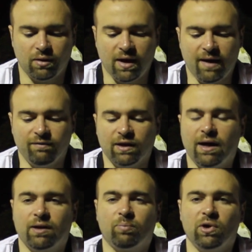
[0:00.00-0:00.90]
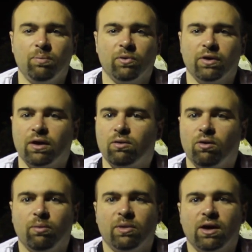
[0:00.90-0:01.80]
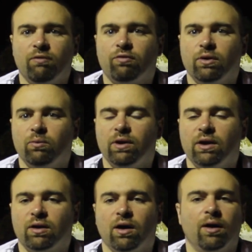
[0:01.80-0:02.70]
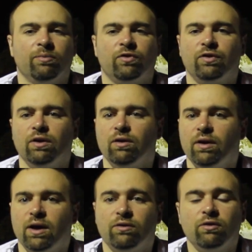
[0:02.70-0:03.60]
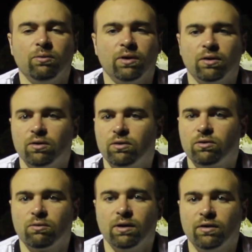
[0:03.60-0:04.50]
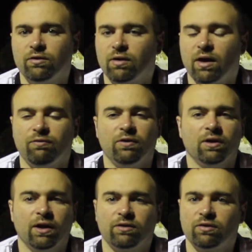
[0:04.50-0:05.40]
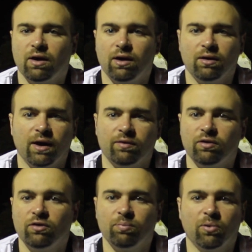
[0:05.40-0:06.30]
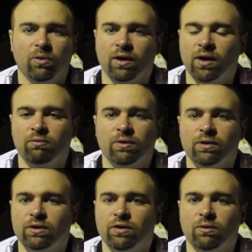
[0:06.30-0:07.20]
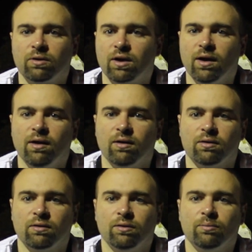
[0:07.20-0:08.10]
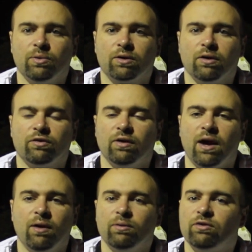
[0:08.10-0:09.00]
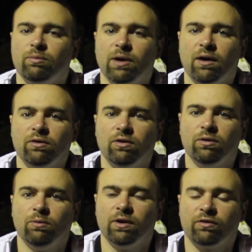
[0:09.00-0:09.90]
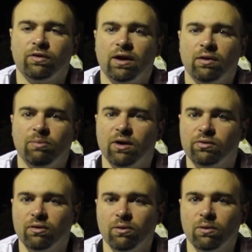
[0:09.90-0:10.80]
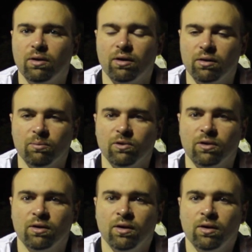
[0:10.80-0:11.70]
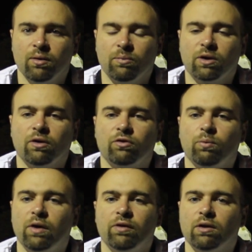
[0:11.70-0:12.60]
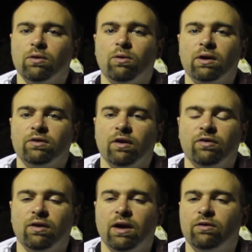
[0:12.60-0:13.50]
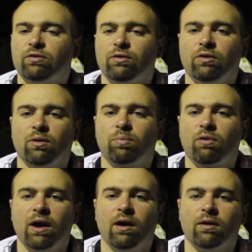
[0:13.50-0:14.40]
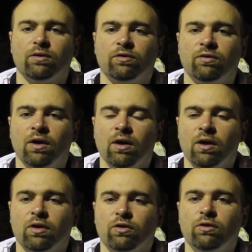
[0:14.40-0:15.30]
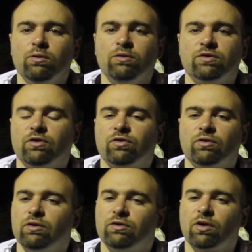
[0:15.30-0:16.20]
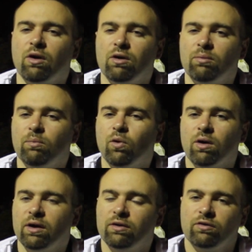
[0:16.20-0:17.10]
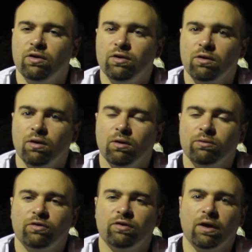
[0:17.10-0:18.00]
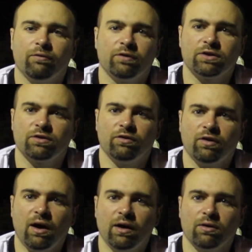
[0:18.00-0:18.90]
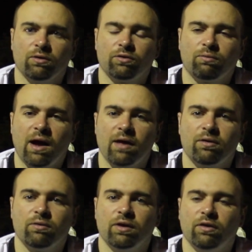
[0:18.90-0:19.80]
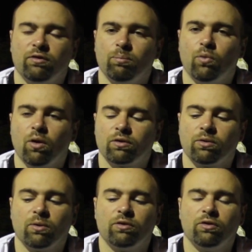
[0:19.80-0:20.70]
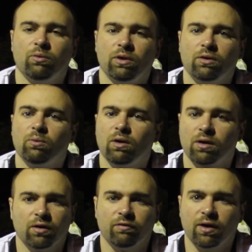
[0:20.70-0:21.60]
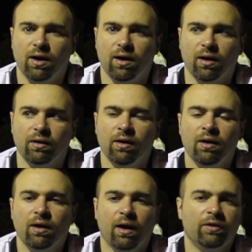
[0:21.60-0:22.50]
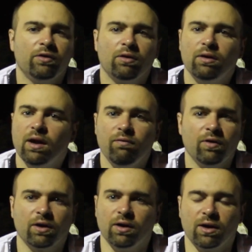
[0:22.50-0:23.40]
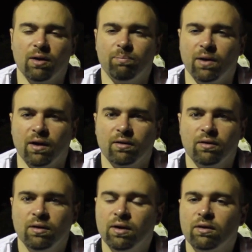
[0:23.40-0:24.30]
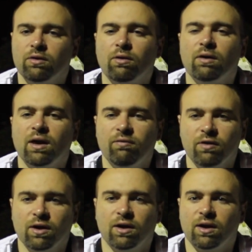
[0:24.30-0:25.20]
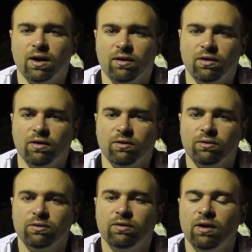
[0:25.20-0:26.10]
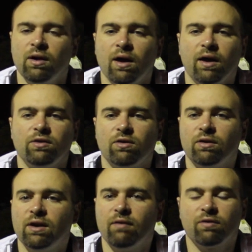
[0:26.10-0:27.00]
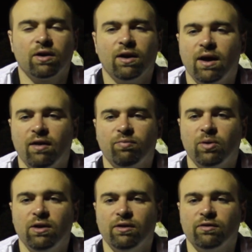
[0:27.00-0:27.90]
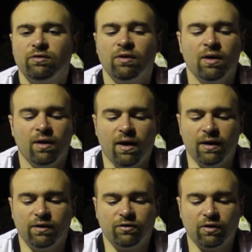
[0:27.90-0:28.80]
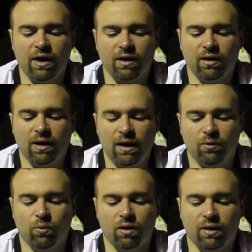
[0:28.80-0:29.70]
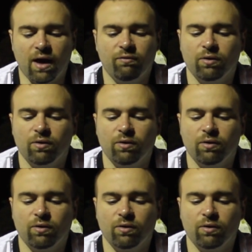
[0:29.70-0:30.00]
I have a lot of people, they call me every week. I'm still not doing good, Chris. I feel like saying at this point I really don't care. Because now it's about you and it's not about the Lord anymore. Because when the Lord doesn't answer your prayers, you just turn more into your own selfish desires rather than more toward doing the work of God. And you're never going to get better. You're never going to get healed. And you're never going to have peace. And it's like clockwork.